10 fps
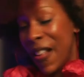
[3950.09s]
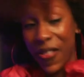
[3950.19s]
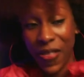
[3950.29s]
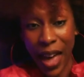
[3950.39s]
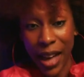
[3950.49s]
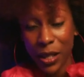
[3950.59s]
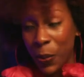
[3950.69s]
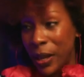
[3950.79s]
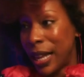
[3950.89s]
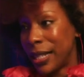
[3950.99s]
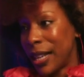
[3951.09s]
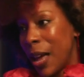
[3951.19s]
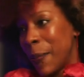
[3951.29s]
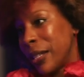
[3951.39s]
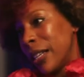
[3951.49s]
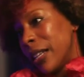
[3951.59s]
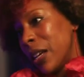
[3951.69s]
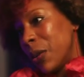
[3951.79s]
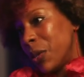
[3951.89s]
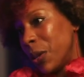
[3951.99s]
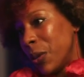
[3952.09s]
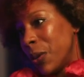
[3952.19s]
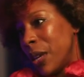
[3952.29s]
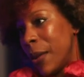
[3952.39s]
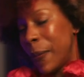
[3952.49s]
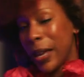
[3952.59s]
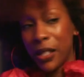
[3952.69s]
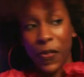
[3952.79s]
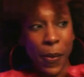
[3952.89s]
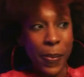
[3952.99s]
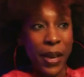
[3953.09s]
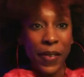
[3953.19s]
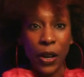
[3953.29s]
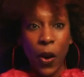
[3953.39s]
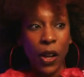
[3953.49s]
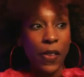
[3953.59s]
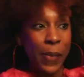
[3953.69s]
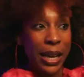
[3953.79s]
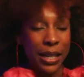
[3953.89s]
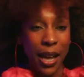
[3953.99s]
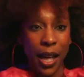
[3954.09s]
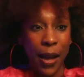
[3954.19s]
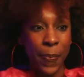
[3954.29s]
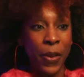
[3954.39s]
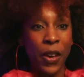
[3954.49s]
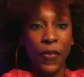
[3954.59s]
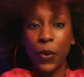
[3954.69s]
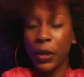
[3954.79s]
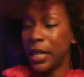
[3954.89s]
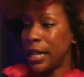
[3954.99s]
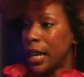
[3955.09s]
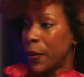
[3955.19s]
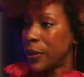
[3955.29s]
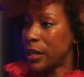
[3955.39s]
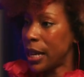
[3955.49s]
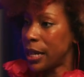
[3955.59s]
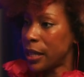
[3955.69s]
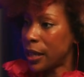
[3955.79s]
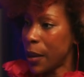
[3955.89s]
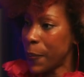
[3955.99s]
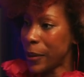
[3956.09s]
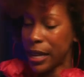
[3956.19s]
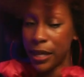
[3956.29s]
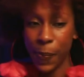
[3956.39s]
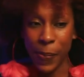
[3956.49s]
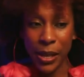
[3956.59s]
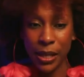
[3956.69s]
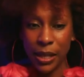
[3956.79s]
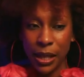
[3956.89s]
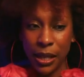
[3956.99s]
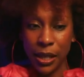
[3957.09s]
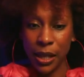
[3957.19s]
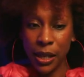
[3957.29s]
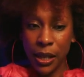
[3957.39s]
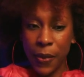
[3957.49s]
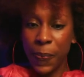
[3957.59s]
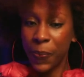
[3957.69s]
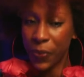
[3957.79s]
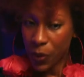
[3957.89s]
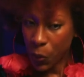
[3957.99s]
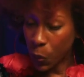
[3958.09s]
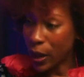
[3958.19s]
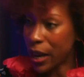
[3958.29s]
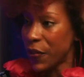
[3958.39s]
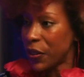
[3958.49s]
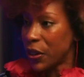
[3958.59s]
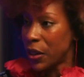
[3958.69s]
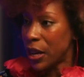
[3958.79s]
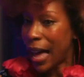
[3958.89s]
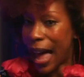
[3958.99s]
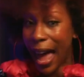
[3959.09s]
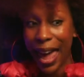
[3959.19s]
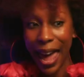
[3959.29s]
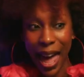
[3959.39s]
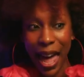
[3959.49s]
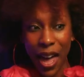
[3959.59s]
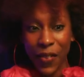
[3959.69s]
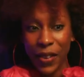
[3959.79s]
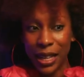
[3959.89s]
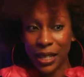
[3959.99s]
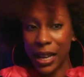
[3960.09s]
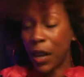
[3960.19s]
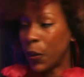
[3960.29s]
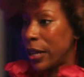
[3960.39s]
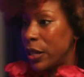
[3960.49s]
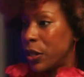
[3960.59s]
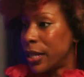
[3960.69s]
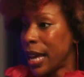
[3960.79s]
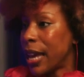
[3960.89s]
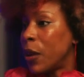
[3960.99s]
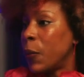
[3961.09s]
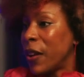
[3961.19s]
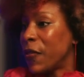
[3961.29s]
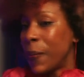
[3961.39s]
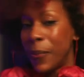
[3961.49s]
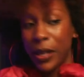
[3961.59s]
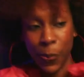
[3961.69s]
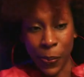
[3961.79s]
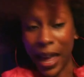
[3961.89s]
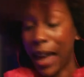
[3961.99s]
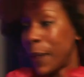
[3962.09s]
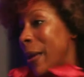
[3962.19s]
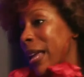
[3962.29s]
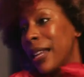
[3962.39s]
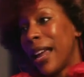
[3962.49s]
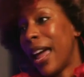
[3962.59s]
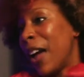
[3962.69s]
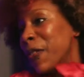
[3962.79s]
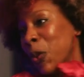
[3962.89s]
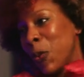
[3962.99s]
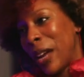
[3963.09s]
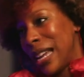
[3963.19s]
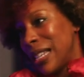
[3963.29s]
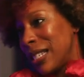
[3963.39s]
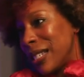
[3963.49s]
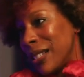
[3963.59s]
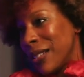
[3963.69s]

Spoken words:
That's where that time is going to go to. Because if I'm giving all of my time, 14 hours a day to companies and businesses, whatever I have is not to take away from this black man that I have to raise.